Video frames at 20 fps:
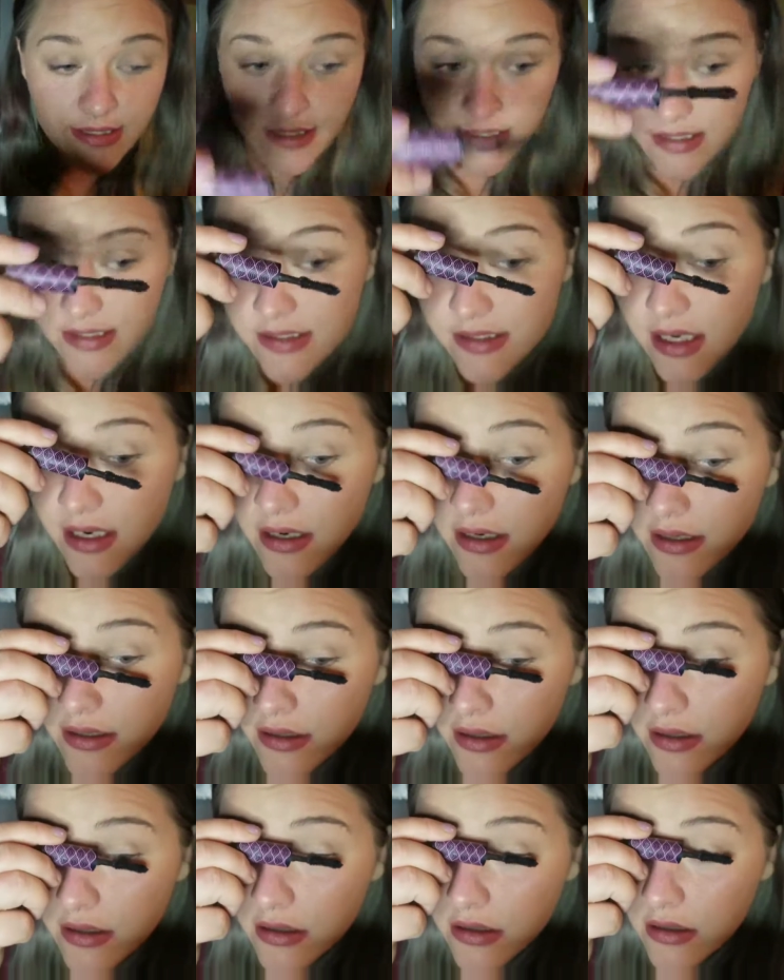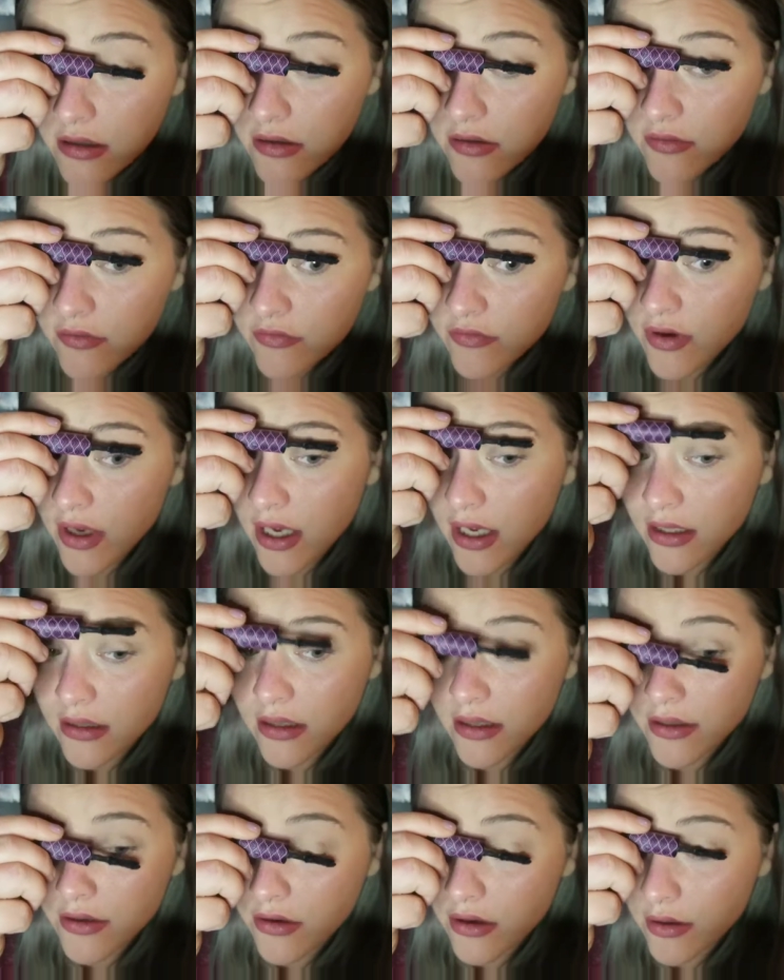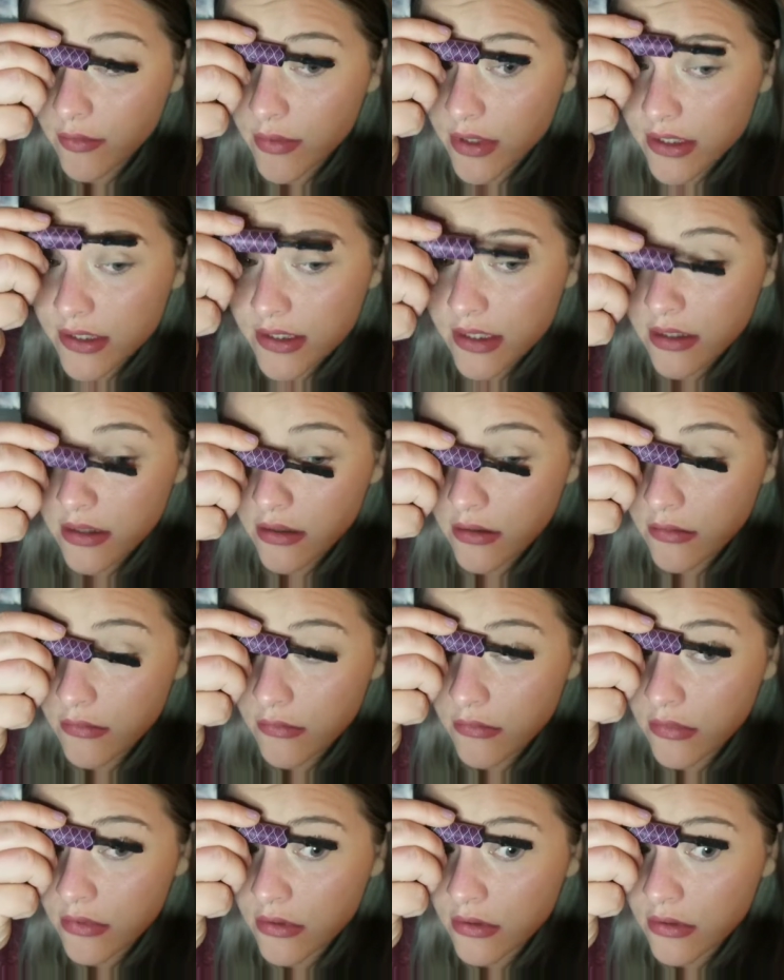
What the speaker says: this side of eyeliner I mess up.